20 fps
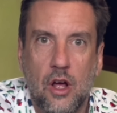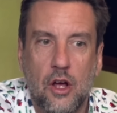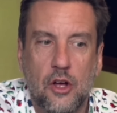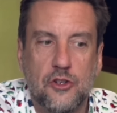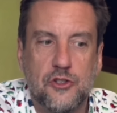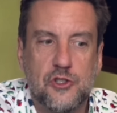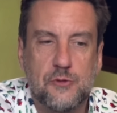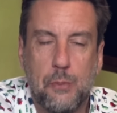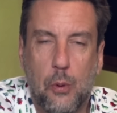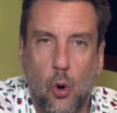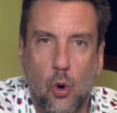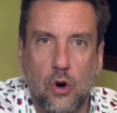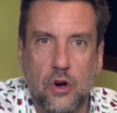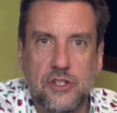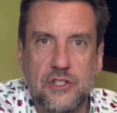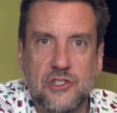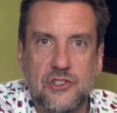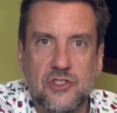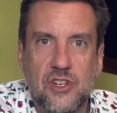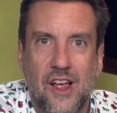
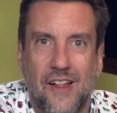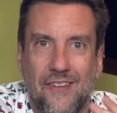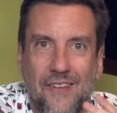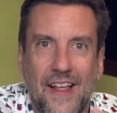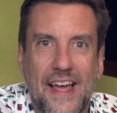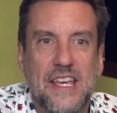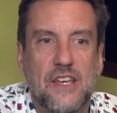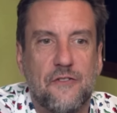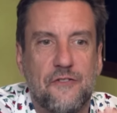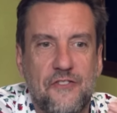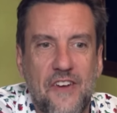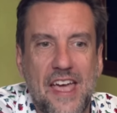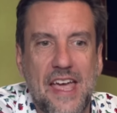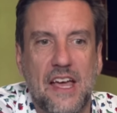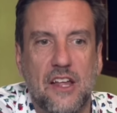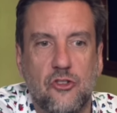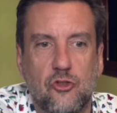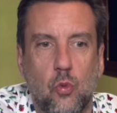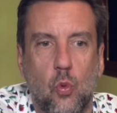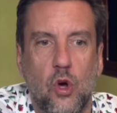sports like
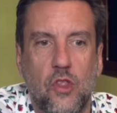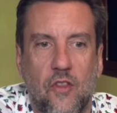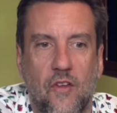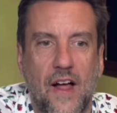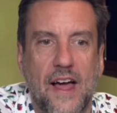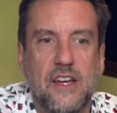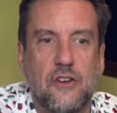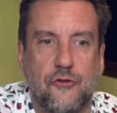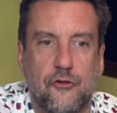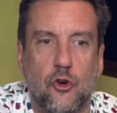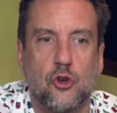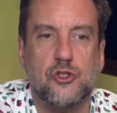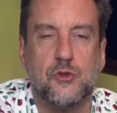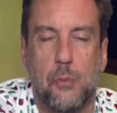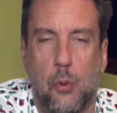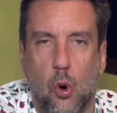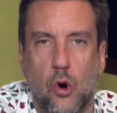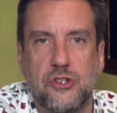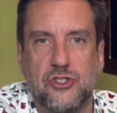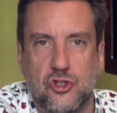fans would like for
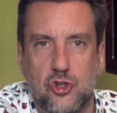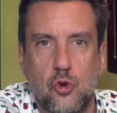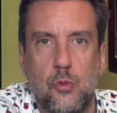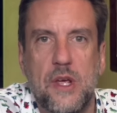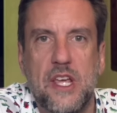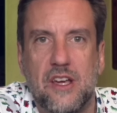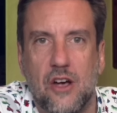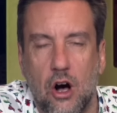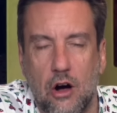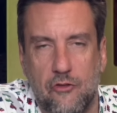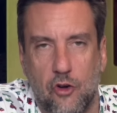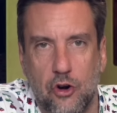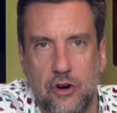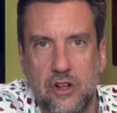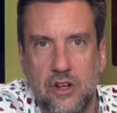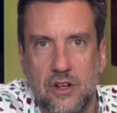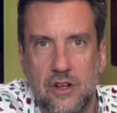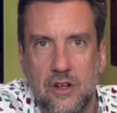sports to be covered?